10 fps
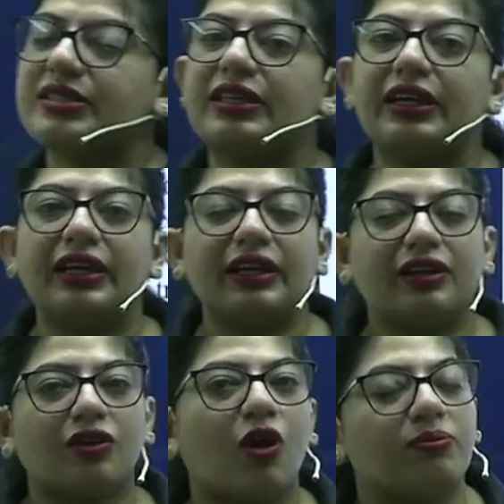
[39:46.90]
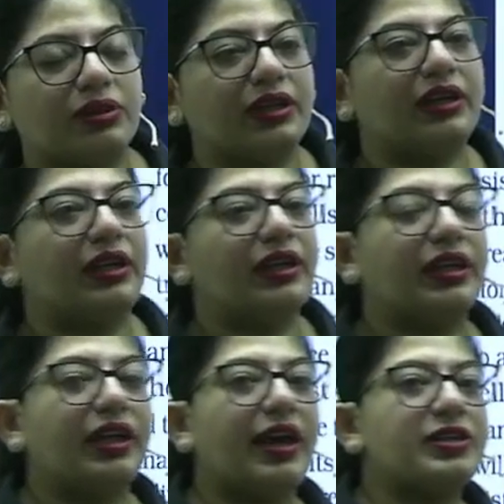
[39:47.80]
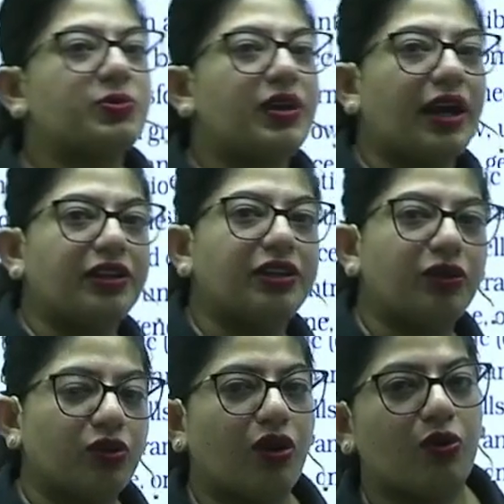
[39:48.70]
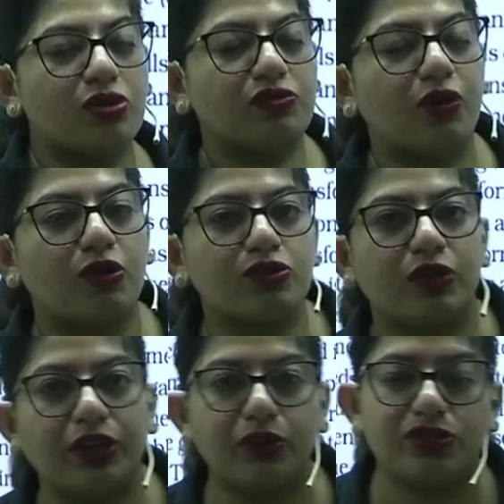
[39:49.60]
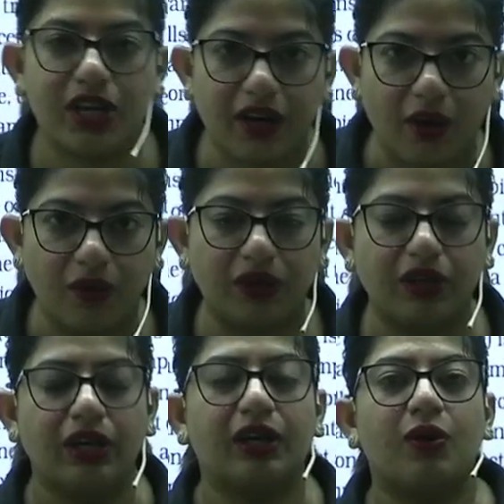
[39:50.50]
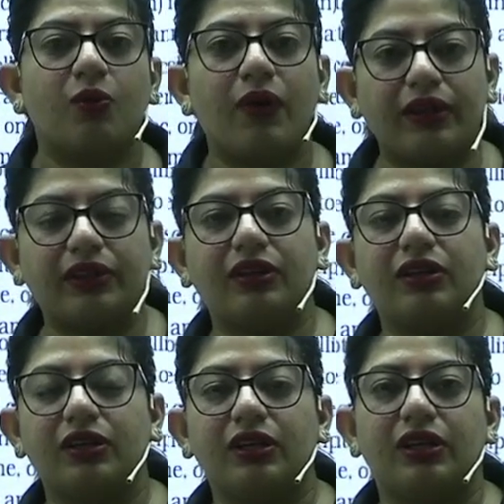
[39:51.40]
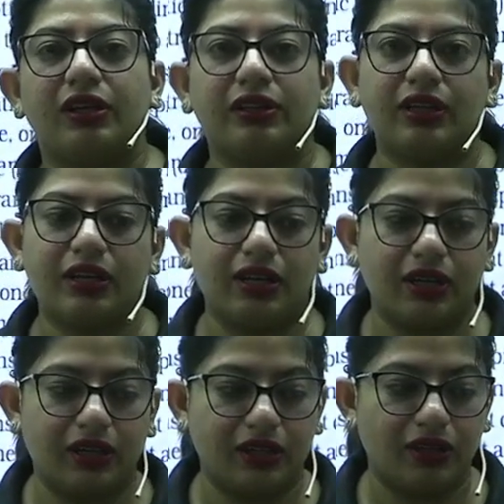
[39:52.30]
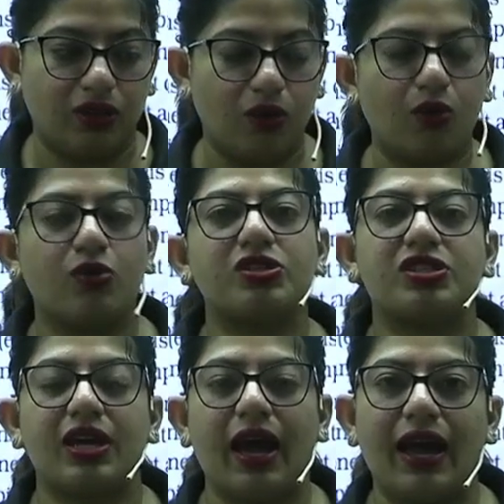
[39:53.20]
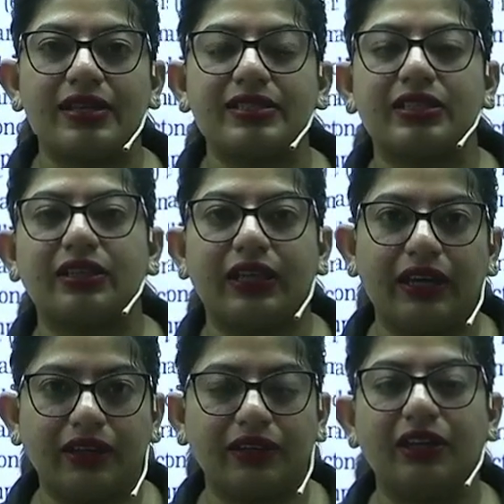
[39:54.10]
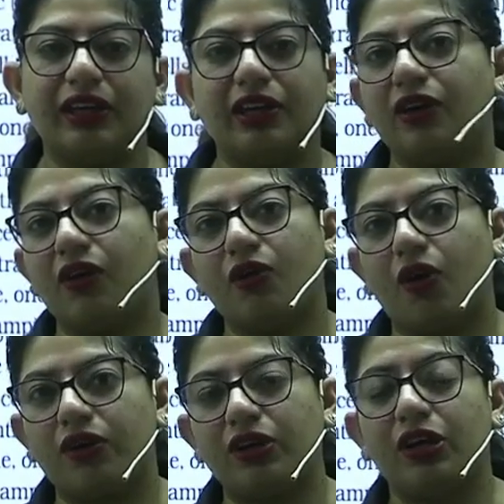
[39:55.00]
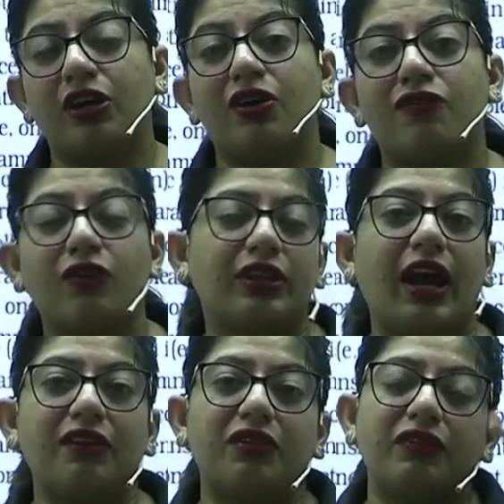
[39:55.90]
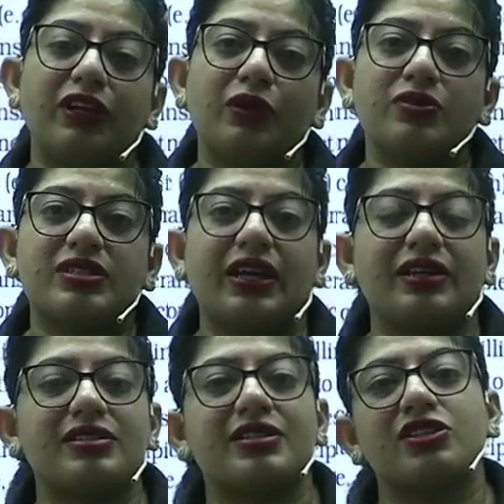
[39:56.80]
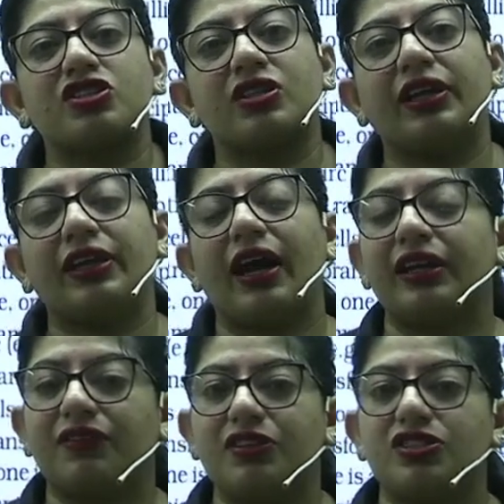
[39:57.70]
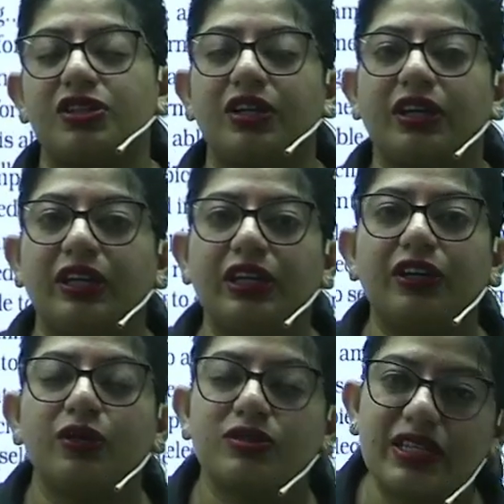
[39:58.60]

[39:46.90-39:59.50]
the recombinant dna has been added into the host we also need to check out whether the host has uh, taken the DNA or not. For that, we will use the insertional inactivation technique using